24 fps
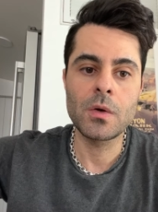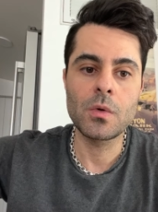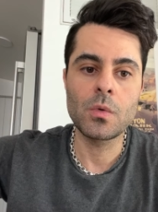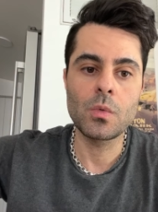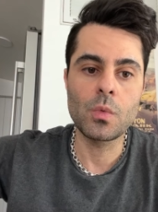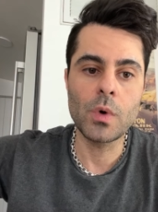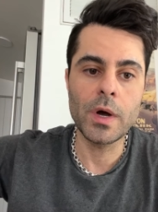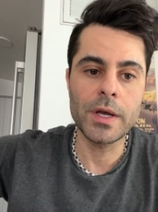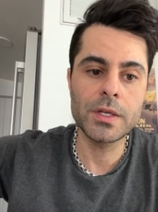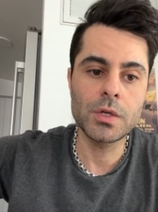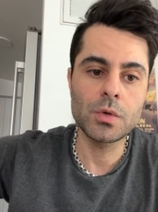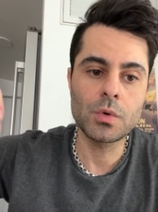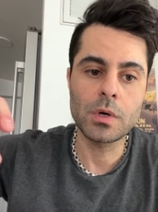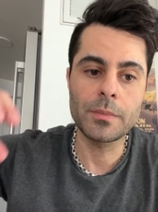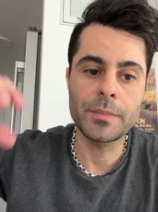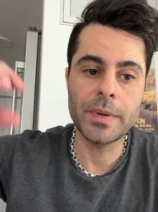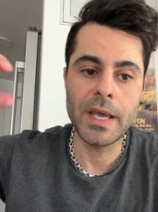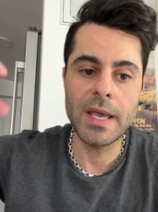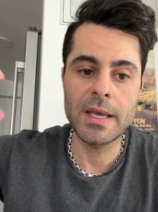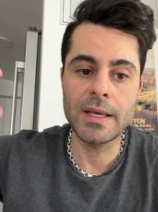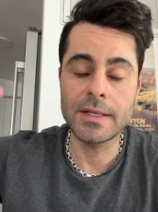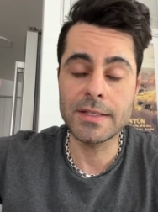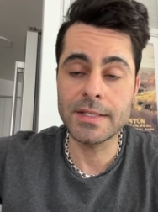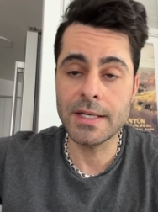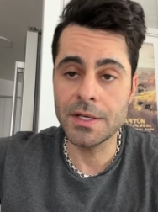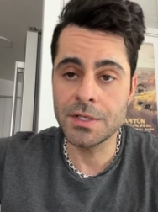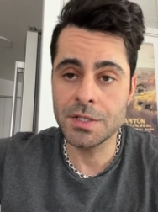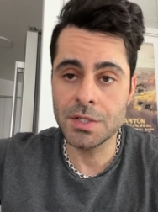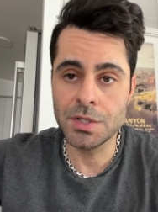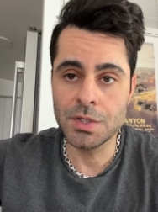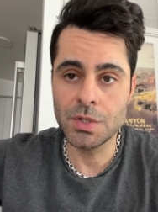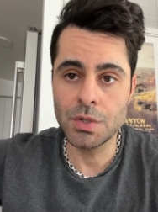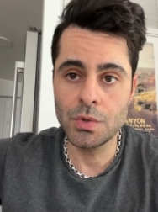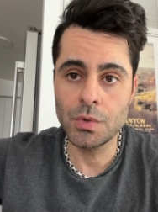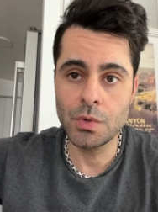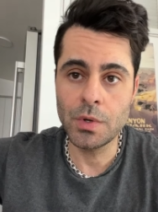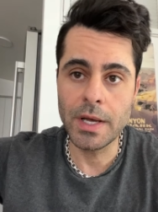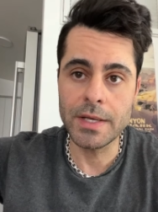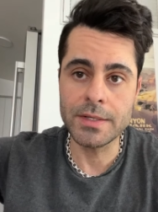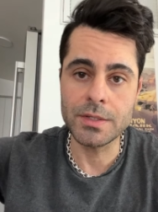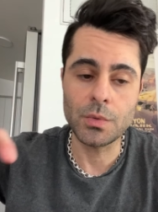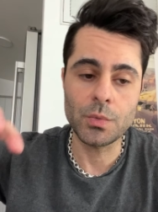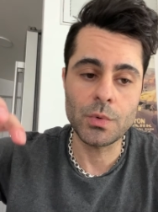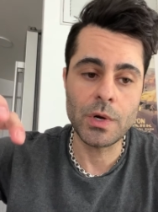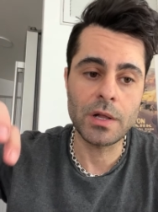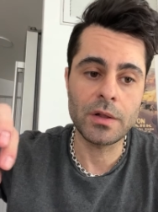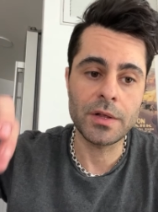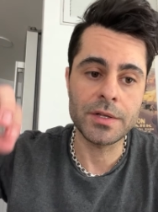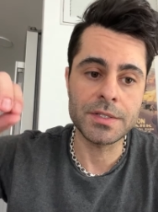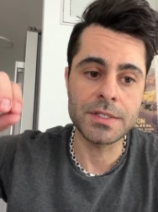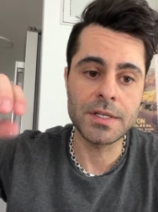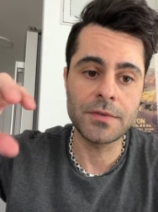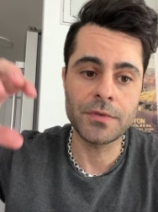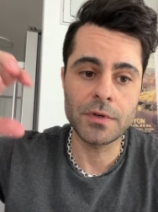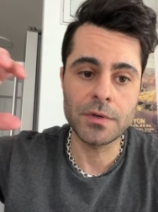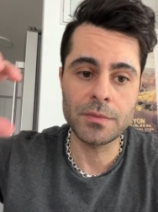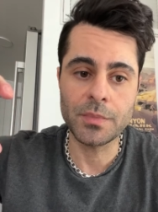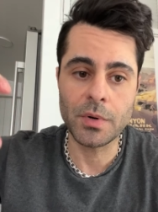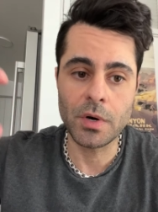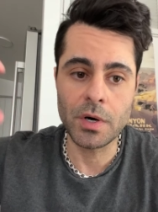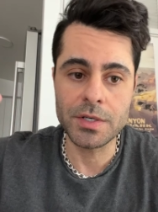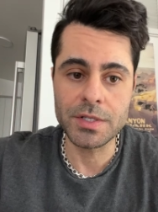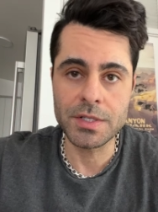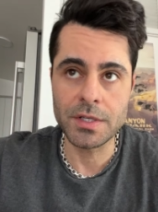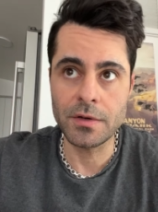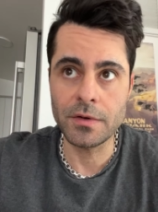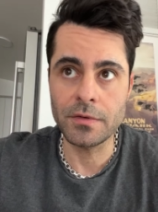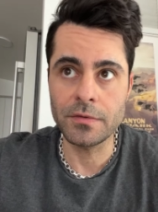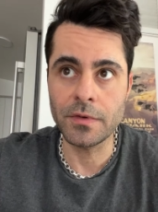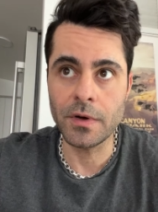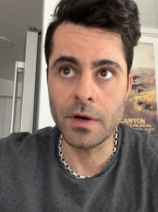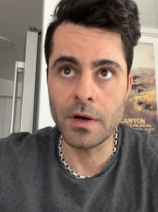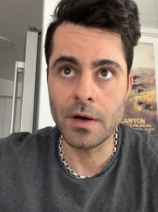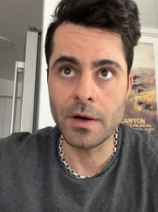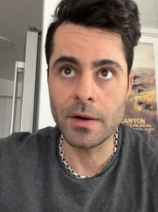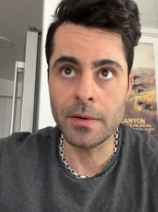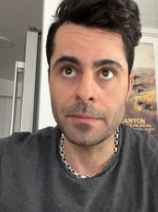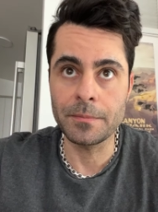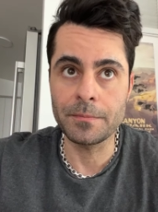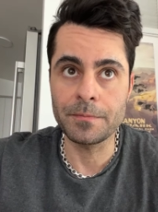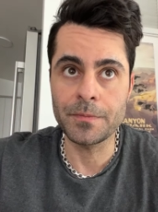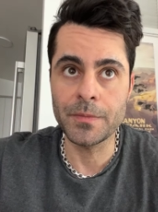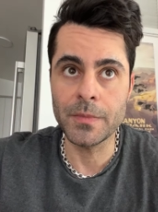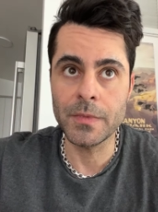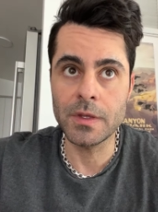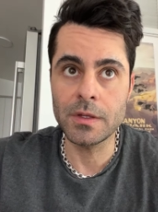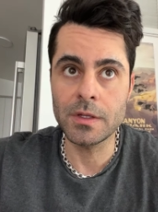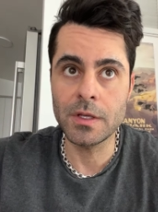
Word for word: what you're paying attention to as well as different parts of um,